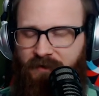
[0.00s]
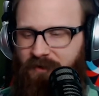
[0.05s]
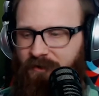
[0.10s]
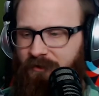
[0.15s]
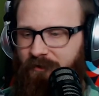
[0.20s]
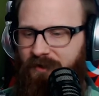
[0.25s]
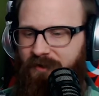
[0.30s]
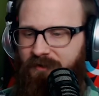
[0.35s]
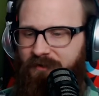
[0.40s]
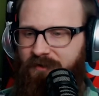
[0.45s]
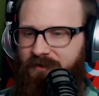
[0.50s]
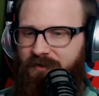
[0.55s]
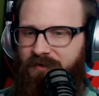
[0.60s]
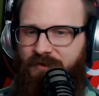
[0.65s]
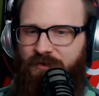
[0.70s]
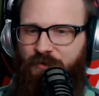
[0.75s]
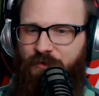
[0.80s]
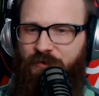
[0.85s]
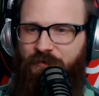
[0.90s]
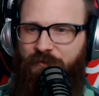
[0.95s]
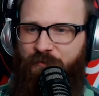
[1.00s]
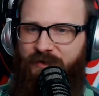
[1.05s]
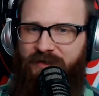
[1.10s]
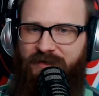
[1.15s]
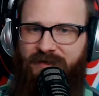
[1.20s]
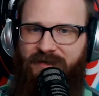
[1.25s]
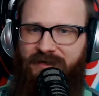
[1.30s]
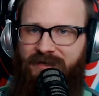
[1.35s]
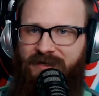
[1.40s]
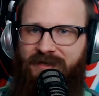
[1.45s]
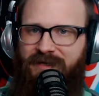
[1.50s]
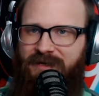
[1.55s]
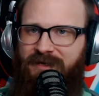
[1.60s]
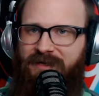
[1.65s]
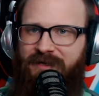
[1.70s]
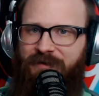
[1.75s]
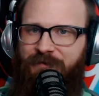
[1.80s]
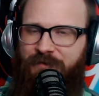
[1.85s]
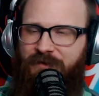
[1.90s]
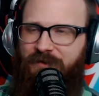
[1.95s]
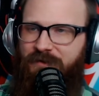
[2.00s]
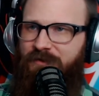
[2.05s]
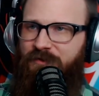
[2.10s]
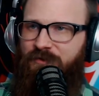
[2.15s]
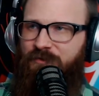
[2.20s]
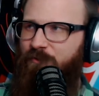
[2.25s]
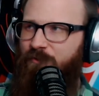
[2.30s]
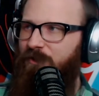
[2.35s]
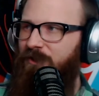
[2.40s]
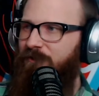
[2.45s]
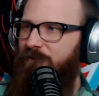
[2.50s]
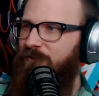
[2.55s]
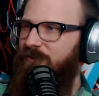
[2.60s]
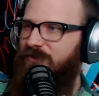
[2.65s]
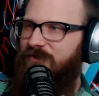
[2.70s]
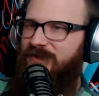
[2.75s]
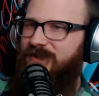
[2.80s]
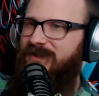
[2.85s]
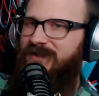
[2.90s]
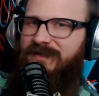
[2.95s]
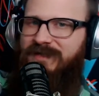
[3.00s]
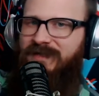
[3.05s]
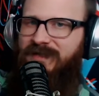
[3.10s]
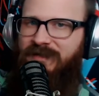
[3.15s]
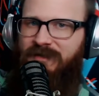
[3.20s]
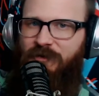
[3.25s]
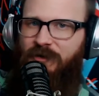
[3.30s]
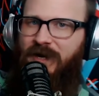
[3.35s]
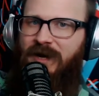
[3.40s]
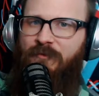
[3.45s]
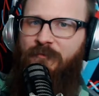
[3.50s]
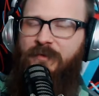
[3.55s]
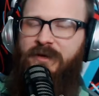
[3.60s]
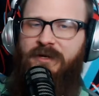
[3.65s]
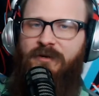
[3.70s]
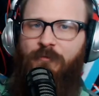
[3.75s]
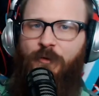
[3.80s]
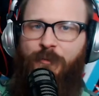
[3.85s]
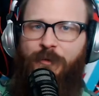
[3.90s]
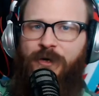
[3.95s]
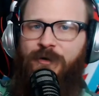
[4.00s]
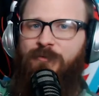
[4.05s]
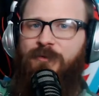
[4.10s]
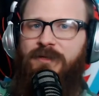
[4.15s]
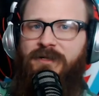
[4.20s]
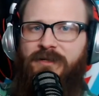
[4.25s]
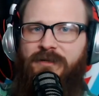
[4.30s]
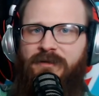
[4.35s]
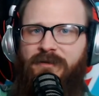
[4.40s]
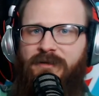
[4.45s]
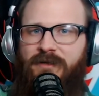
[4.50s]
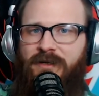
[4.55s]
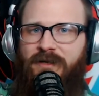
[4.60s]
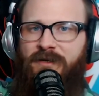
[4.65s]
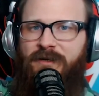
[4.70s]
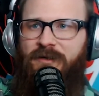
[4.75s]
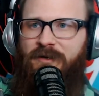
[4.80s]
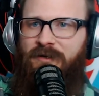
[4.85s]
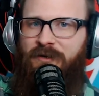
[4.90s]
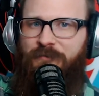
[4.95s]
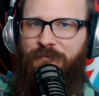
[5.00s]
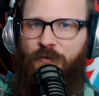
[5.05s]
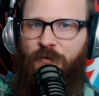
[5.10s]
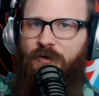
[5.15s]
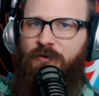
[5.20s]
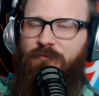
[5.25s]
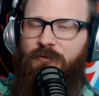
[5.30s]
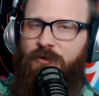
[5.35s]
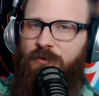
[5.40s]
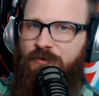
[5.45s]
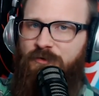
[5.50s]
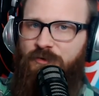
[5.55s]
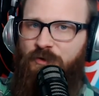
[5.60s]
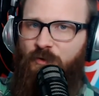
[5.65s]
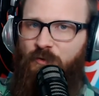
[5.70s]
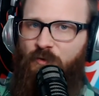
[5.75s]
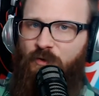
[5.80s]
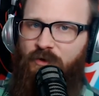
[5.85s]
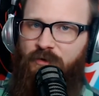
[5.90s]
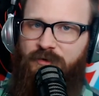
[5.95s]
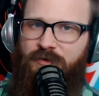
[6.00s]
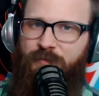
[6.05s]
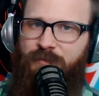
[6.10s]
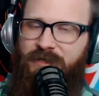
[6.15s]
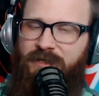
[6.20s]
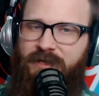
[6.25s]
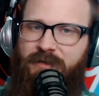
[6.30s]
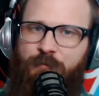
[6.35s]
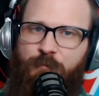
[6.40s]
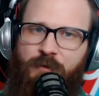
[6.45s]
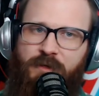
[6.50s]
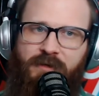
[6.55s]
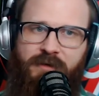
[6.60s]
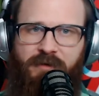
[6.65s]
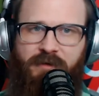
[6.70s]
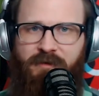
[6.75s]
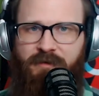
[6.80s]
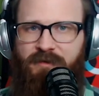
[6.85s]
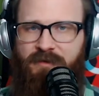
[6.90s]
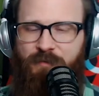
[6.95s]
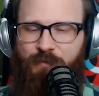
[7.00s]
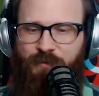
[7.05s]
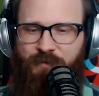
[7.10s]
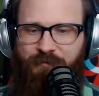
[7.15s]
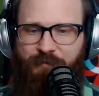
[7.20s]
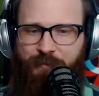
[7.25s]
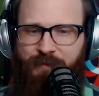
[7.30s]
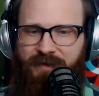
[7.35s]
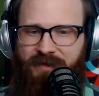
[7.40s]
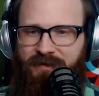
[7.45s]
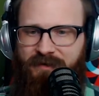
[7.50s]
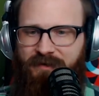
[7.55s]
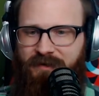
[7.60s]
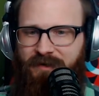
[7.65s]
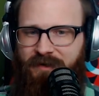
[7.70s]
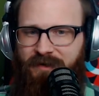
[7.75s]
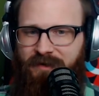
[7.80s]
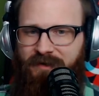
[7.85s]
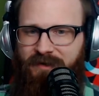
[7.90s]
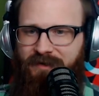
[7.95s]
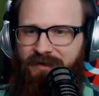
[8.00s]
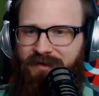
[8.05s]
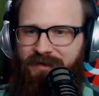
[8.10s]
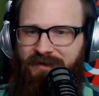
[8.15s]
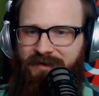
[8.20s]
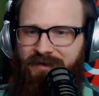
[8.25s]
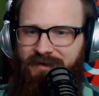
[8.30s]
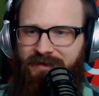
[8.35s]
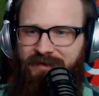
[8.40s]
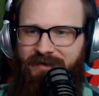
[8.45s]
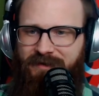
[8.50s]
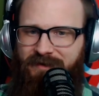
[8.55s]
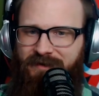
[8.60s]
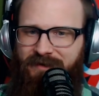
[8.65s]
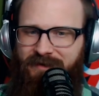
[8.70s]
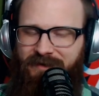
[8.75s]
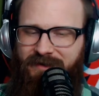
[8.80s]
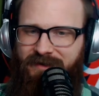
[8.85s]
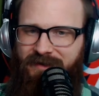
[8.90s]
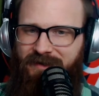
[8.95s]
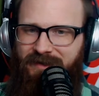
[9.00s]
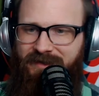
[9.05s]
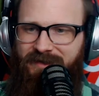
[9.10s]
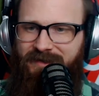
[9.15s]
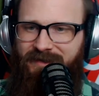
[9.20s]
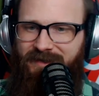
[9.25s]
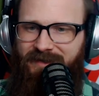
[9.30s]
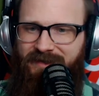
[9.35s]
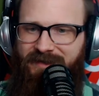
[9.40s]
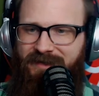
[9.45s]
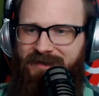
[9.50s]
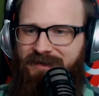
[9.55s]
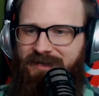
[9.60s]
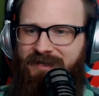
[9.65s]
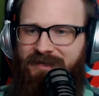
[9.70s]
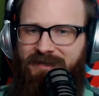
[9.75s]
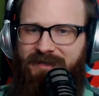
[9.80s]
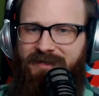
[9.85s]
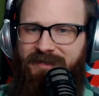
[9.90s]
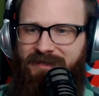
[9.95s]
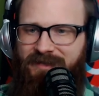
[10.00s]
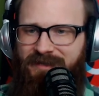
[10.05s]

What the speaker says: Okay, this could have been any of the 12 or 16 or how many Republican frontrunners there were to begin with. This would have been anything that